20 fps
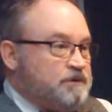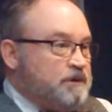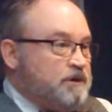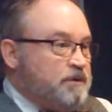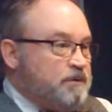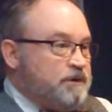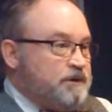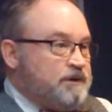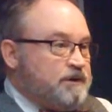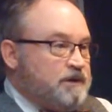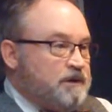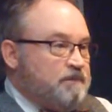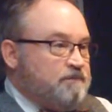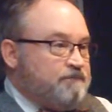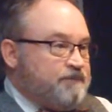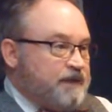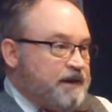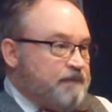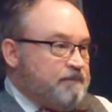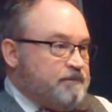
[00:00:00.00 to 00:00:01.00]

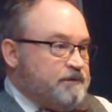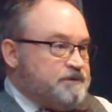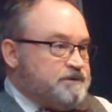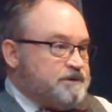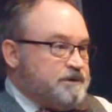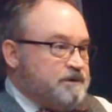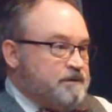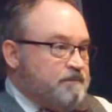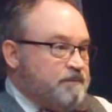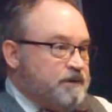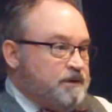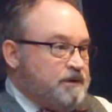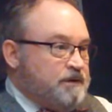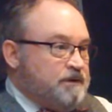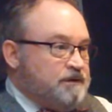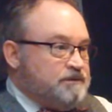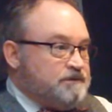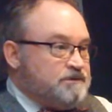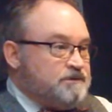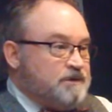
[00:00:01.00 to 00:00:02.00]
low-income families in the
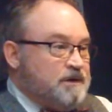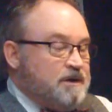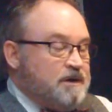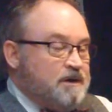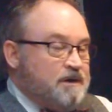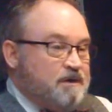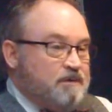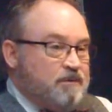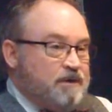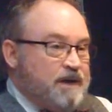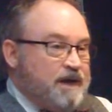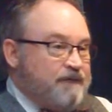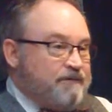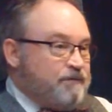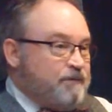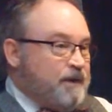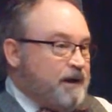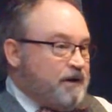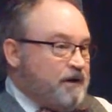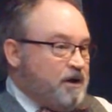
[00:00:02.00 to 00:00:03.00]
Midlands. We
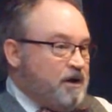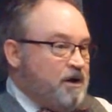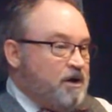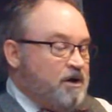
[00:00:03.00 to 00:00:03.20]
have about